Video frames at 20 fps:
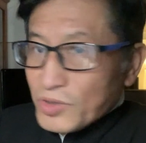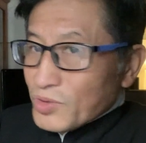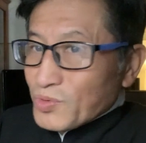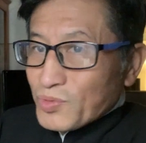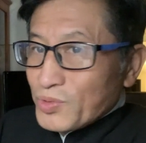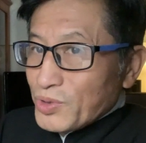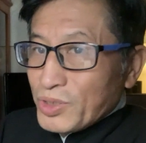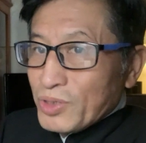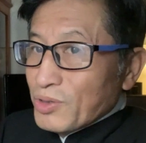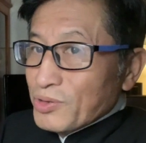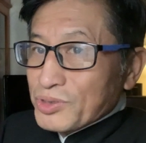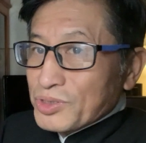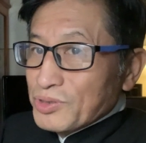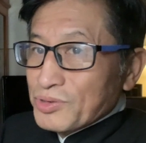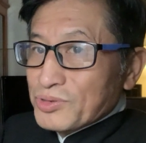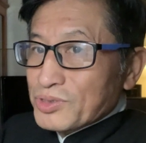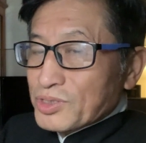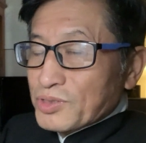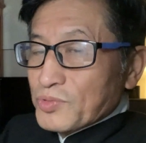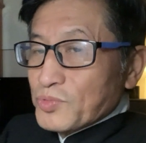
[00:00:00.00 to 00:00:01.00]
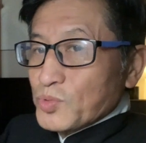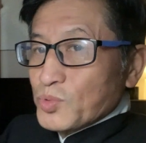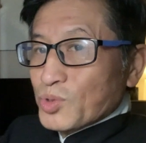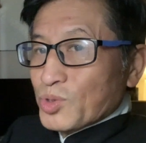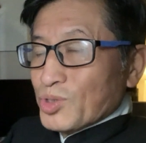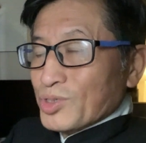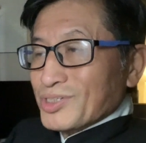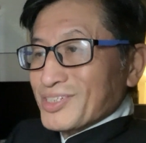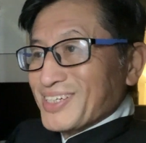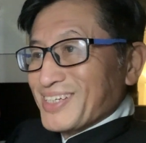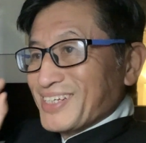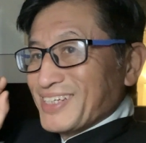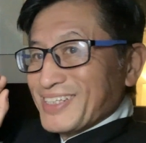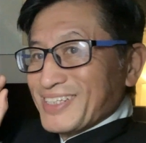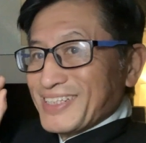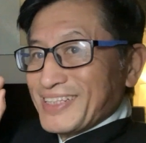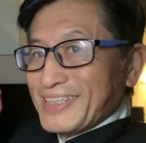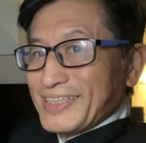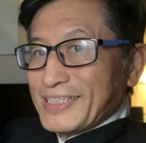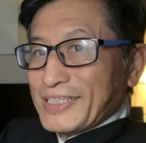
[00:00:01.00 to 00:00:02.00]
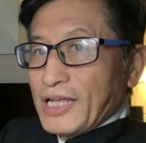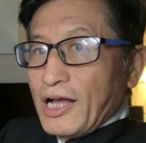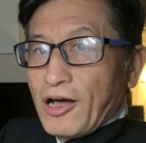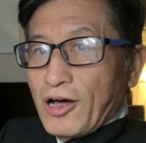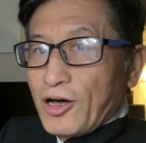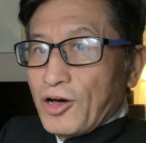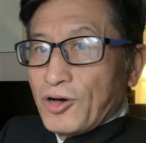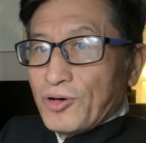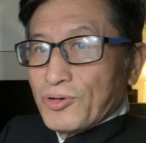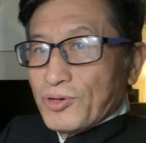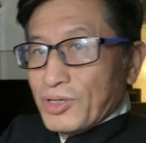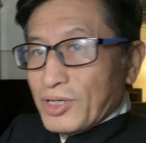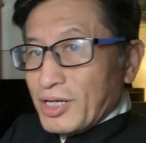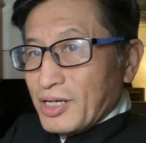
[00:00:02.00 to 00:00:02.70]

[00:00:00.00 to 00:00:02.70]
we don't use the word Dao